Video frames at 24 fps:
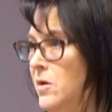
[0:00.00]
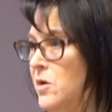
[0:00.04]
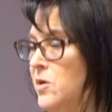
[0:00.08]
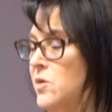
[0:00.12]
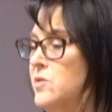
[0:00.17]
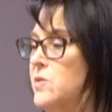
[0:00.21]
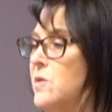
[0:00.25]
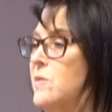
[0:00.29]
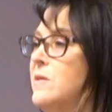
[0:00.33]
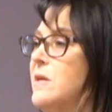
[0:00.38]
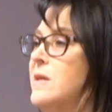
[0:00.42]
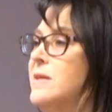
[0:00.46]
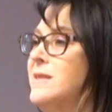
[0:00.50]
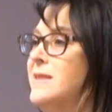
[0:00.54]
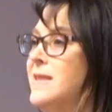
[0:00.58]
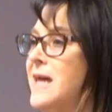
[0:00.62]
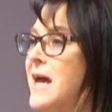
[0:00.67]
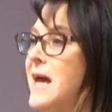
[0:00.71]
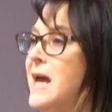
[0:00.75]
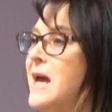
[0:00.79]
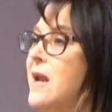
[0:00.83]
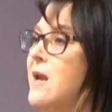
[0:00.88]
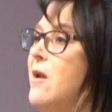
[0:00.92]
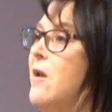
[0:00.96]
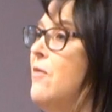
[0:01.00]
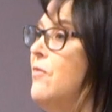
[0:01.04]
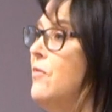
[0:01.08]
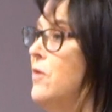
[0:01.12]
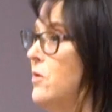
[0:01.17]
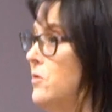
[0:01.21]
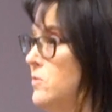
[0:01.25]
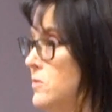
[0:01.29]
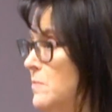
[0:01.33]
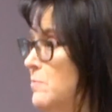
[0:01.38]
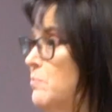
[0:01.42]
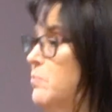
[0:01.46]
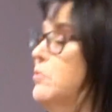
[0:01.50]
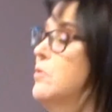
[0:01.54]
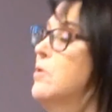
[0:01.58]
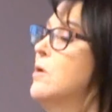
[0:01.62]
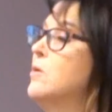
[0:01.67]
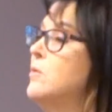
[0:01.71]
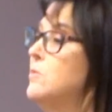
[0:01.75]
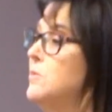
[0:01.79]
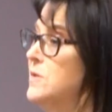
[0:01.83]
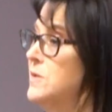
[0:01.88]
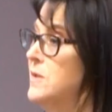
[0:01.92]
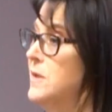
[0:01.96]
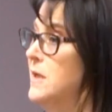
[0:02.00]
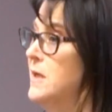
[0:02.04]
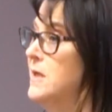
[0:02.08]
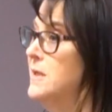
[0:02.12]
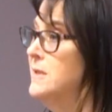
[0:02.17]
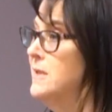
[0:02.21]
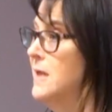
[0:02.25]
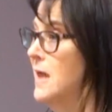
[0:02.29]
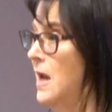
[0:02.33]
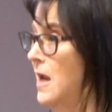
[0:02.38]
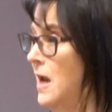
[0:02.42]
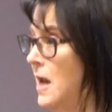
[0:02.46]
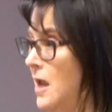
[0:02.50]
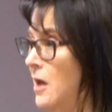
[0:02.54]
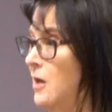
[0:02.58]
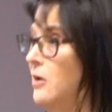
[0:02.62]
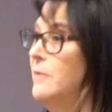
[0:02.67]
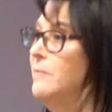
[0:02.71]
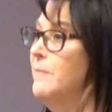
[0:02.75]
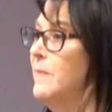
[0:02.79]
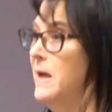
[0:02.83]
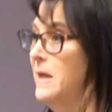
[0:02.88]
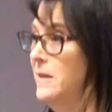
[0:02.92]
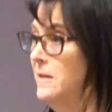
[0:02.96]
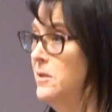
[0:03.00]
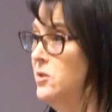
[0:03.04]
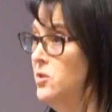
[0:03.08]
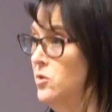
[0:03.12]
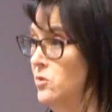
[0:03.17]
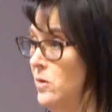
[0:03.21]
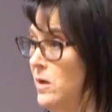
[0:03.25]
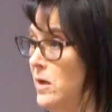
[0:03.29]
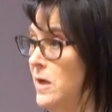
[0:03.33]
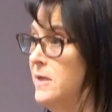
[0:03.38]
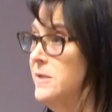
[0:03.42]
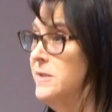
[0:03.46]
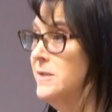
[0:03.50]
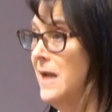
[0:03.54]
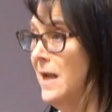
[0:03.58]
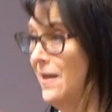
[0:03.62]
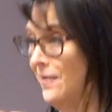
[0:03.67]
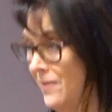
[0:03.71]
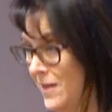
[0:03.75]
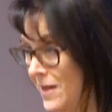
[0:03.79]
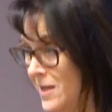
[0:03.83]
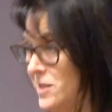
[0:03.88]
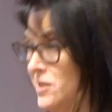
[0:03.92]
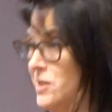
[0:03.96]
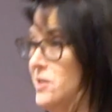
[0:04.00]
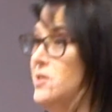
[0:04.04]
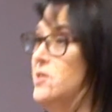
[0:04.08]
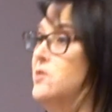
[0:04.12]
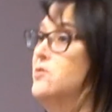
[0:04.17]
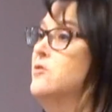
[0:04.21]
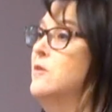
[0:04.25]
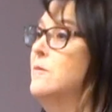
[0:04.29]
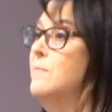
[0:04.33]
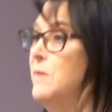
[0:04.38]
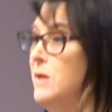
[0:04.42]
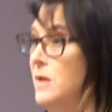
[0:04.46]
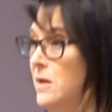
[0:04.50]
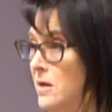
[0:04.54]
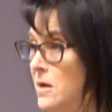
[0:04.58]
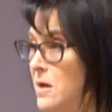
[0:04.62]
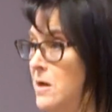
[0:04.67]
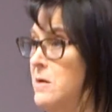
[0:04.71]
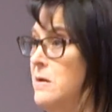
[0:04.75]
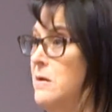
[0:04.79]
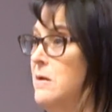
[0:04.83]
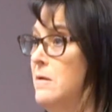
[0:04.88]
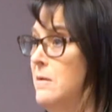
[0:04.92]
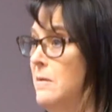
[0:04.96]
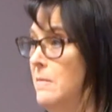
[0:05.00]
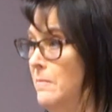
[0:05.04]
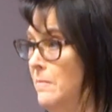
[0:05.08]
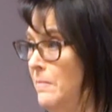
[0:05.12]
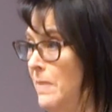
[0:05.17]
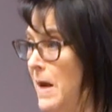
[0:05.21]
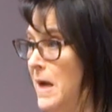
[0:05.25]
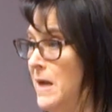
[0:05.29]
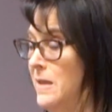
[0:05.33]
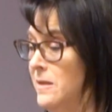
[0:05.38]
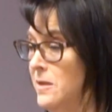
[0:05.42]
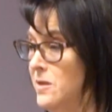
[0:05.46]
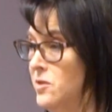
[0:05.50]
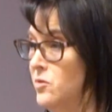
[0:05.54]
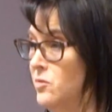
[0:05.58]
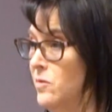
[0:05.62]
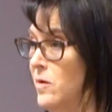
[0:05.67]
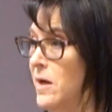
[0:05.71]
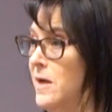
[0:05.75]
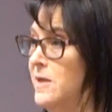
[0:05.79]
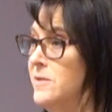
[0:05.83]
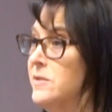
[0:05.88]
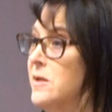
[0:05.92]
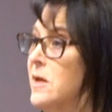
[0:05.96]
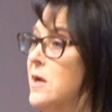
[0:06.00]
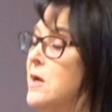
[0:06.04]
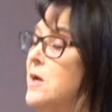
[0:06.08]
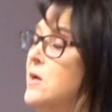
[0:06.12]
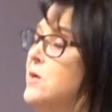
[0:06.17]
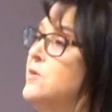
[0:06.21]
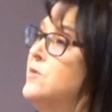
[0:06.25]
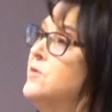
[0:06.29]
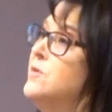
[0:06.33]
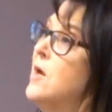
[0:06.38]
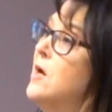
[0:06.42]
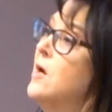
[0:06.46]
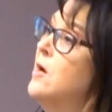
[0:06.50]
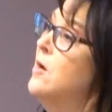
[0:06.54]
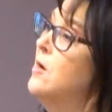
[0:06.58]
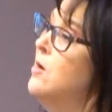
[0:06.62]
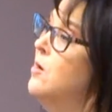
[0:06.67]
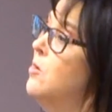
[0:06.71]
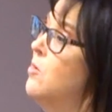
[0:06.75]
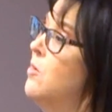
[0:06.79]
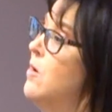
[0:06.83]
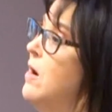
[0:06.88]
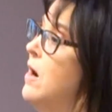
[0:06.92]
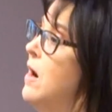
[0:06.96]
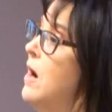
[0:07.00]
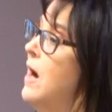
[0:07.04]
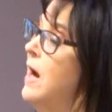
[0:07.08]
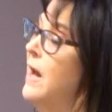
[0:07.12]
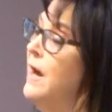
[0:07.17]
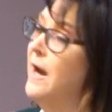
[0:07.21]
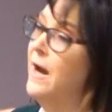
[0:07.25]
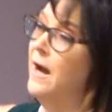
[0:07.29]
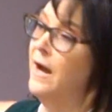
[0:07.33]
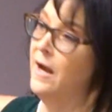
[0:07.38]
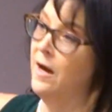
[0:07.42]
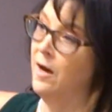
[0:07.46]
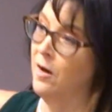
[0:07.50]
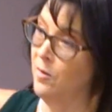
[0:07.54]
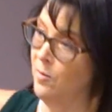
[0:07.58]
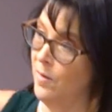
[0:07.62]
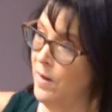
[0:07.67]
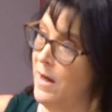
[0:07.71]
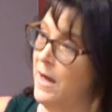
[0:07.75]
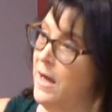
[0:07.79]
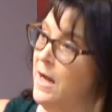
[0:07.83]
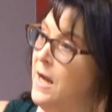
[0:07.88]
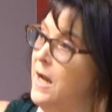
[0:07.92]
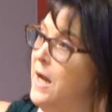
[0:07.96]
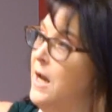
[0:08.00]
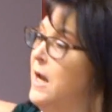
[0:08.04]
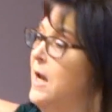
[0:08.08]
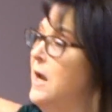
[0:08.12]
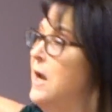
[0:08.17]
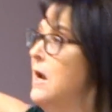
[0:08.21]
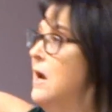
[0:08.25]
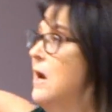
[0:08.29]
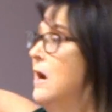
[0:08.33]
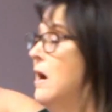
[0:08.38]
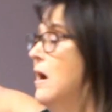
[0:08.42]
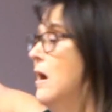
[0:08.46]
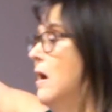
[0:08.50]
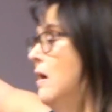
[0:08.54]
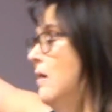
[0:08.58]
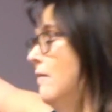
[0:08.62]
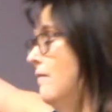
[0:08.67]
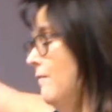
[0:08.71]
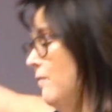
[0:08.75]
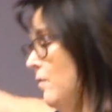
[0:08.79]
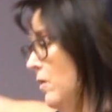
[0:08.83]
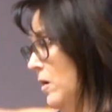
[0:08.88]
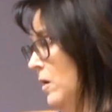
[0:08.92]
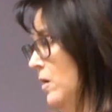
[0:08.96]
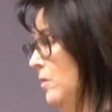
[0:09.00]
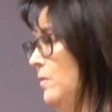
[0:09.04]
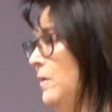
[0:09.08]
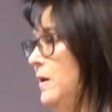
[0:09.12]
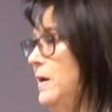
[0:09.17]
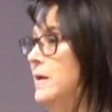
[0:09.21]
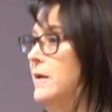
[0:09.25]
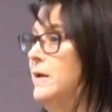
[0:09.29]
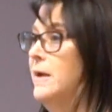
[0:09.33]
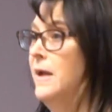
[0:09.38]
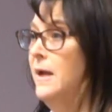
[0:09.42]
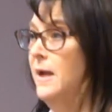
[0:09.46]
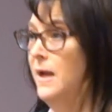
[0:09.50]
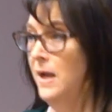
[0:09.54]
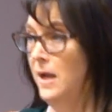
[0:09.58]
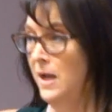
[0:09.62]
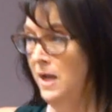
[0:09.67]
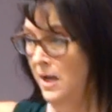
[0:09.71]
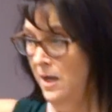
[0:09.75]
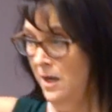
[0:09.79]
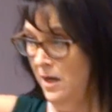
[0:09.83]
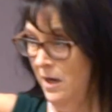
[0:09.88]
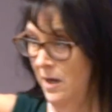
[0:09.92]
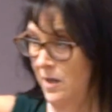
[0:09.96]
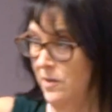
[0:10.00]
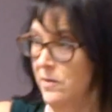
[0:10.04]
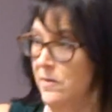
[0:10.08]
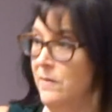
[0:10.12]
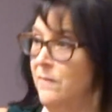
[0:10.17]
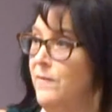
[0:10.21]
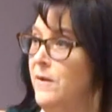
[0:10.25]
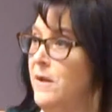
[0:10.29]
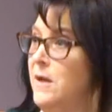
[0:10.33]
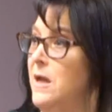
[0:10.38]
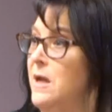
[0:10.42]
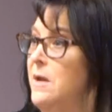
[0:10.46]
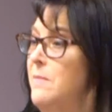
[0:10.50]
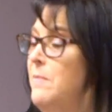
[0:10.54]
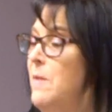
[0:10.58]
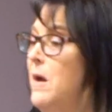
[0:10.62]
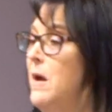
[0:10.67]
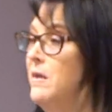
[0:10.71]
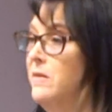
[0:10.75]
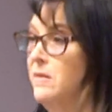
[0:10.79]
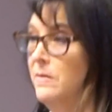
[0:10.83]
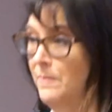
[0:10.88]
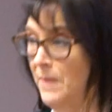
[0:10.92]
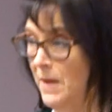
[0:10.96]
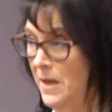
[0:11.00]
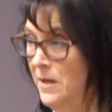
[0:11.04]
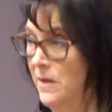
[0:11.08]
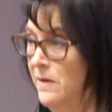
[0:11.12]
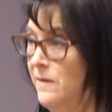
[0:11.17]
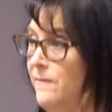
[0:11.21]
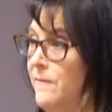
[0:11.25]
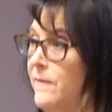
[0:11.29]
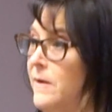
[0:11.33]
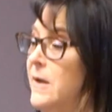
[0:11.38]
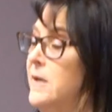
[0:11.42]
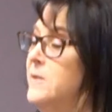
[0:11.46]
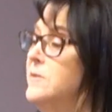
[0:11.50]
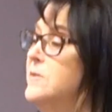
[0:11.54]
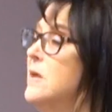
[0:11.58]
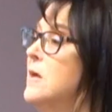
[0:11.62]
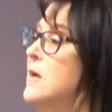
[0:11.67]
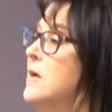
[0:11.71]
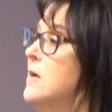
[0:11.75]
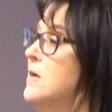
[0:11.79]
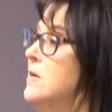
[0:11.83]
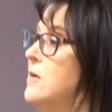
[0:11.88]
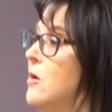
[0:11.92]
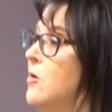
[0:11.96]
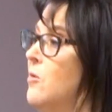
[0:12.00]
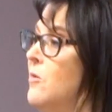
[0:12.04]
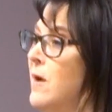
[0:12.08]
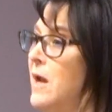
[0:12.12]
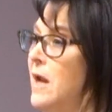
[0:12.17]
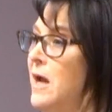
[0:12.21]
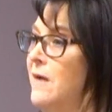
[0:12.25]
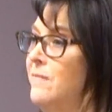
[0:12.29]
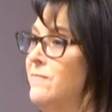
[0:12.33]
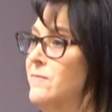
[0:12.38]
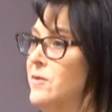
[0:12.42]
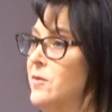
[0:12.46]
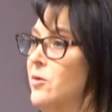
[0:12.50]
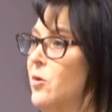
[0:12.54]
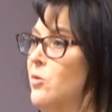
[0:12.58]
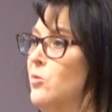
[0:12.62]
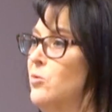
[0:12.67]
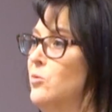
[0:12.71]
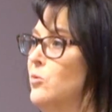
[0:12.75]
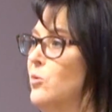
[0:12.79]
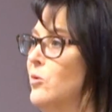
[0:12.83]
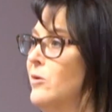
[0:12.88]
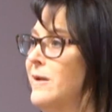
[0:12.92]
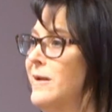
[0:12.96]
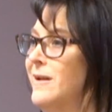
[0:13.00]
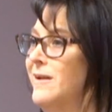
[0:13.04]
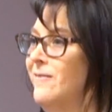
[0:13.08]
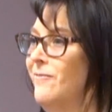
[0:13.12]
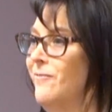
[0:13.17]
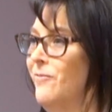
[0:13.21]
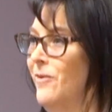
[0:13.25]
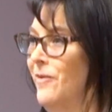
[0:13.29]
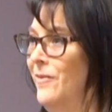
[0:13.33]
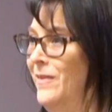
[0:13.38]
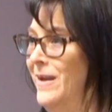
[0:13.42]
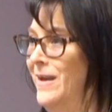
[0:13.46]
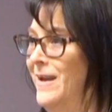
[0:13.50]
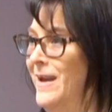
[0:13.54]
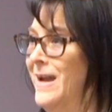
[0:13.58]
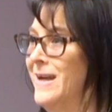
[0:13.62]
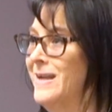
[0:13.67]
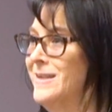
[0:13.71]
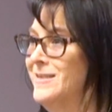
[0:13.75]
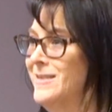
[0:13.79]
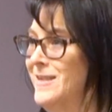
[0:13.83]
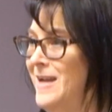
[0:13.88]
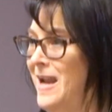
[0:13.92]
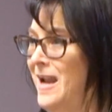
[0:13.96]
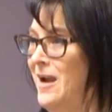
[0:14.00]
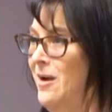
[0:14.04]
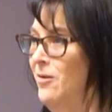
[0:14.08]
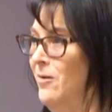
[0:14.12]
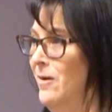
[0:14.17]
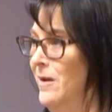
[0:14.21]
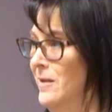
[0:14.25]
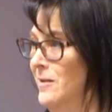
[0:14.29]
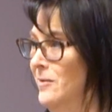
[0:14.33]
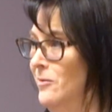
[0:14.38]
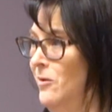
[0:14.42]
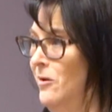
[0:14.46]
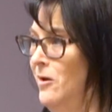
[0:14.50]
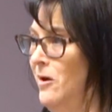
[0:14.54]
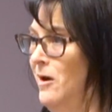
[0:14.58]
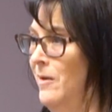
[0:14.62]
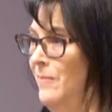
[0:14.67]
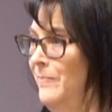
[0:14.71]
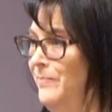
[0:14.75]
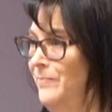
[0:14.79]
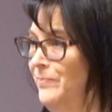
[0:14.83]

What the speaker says: So that then those proceeds get held by the trust and then distributed by the trust. So an IRA, a 401k, other VA, other benefits don't have to go looking for the next heir at law,